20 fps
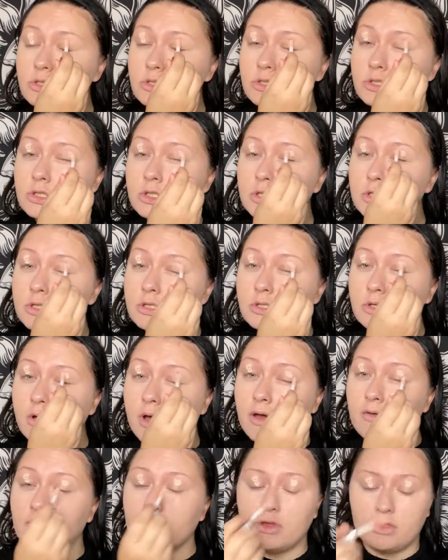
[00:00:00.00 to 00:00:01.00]
just so
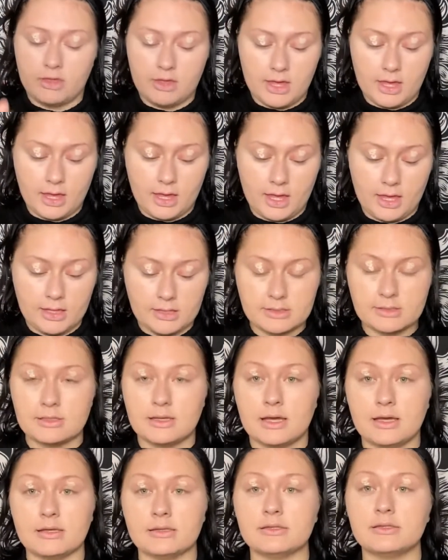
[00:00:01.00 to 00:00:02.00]
everything is
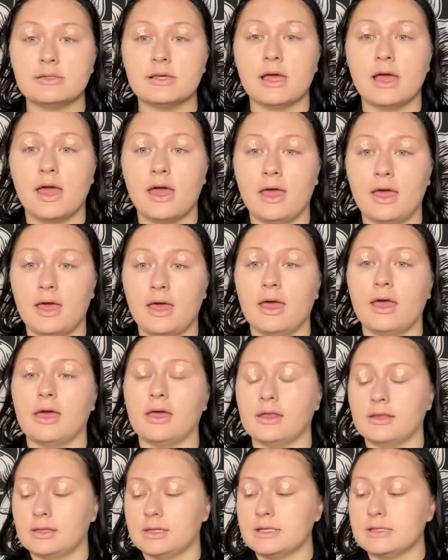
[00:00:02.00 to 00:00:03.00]
nice
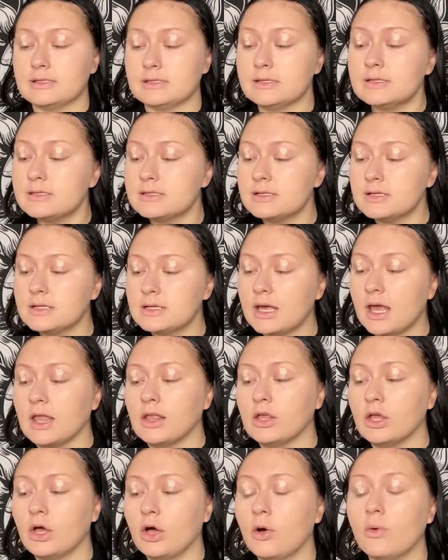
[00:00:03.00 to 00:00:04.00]
and consistent
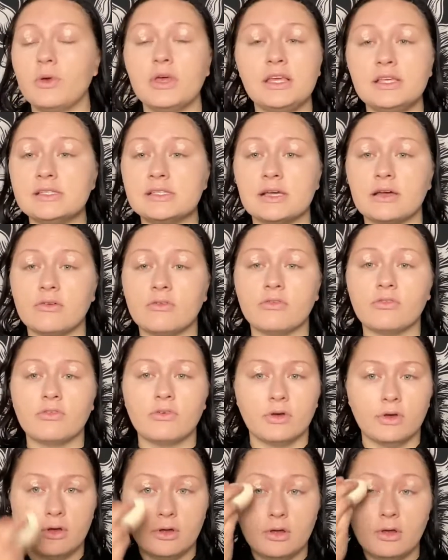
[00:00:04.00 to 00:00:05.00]
and cohesive.
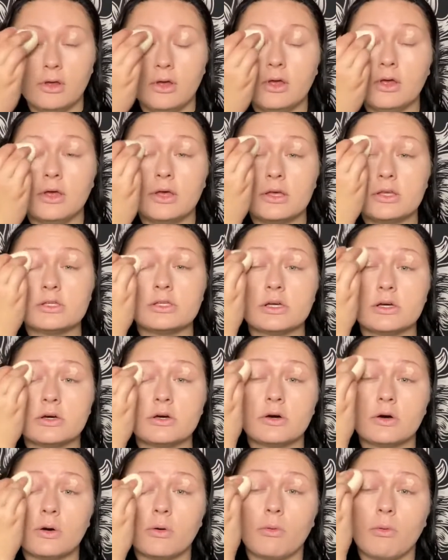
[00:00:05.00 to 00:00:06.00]

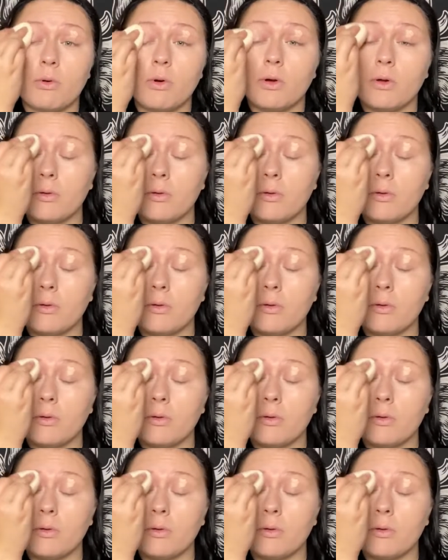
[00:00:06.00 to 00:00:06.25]
So